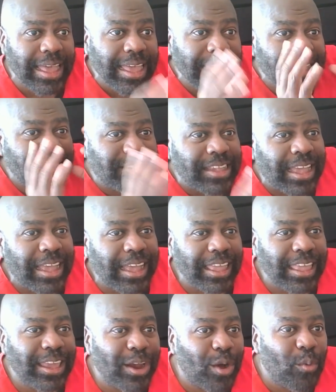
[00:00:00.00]
He's,
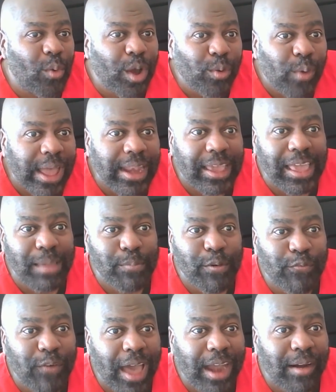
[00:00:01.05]
you know, one way to keep
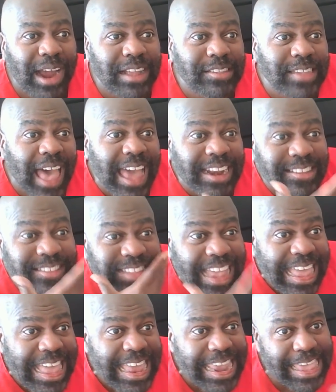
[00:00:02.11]
a fighter outside is
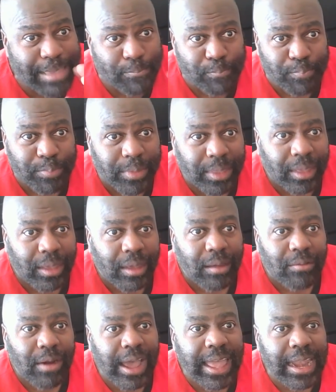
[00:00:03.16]
to hit him,
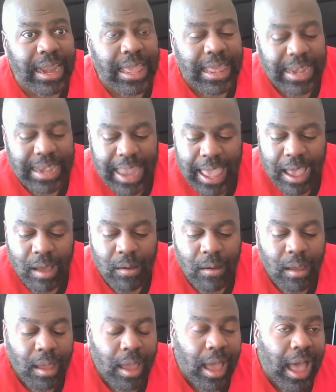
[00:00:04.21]
right? Now,
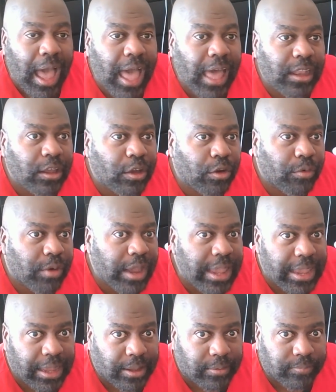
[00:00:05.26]
I'll
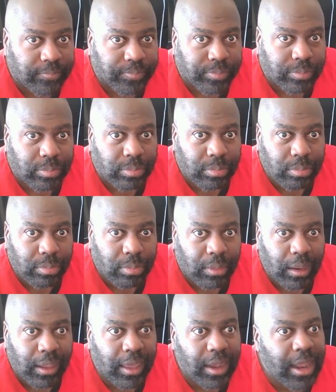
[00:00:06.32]
agree,
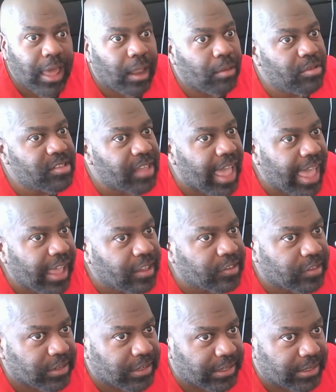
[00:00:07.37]
Canelo is
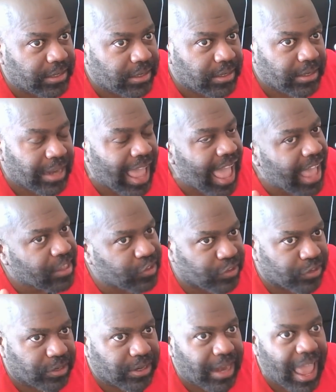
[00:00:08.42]
excellent
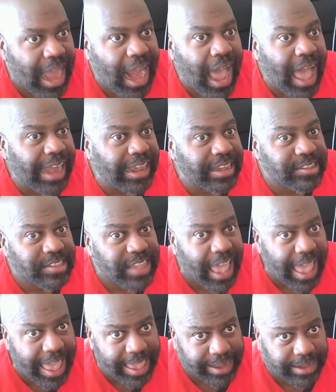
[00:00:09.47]
at hiding his
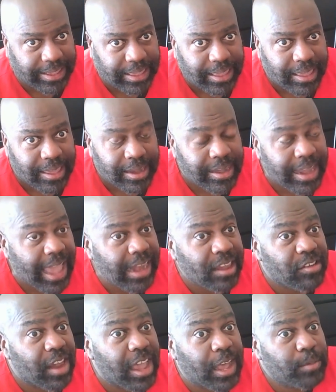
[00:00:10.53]
head.
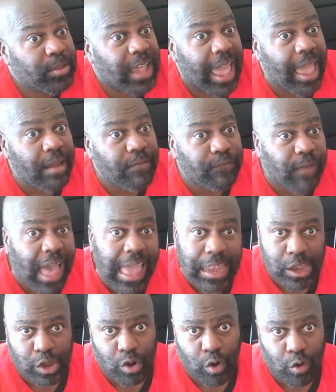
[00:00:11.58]
Danny Jacobs can't
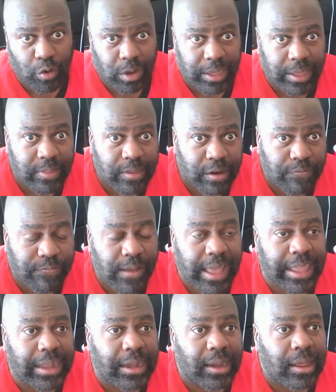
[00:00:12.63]
find it early in their
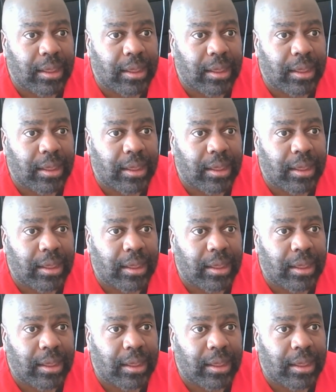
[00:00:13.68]
fight,